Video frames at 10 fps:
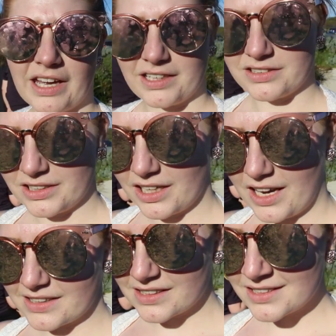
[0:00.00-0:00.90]
So as you
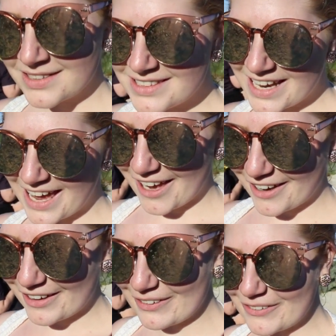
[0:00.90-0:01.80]
guys can
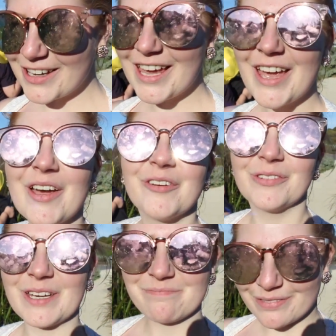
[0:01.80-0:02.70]
tell, we